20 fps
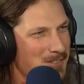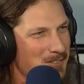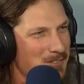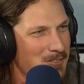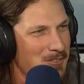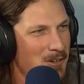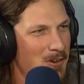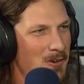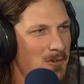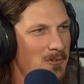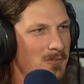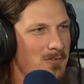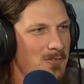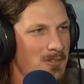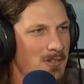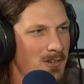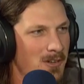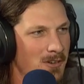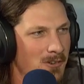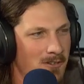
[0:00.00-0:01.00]
You're so,
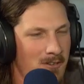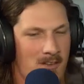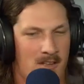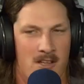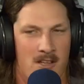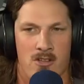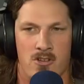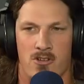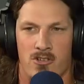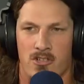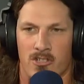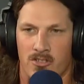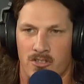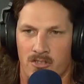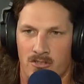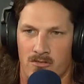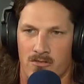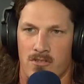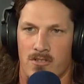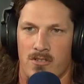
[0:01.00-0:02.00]
you
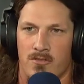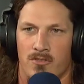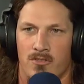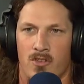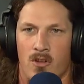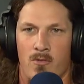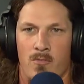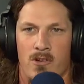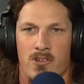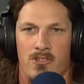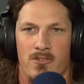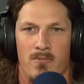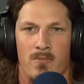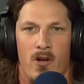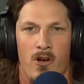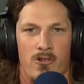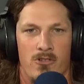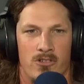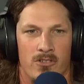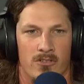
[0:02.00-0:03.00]
have so much
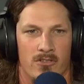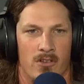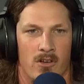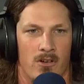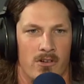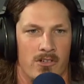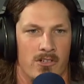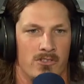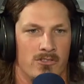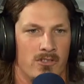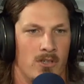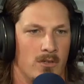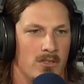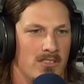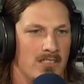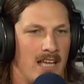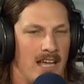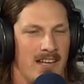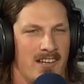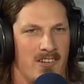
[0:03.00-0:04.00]
emotions going. You're so
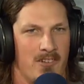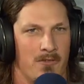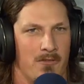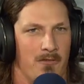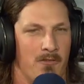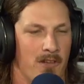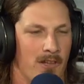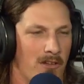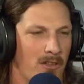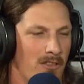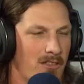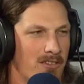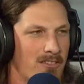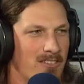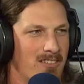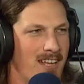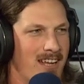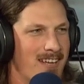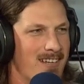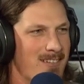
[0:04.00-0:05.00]
excited and you feel the
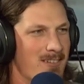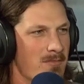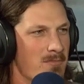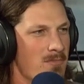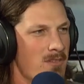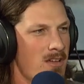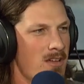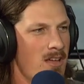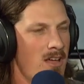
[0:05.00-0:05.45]
stadium.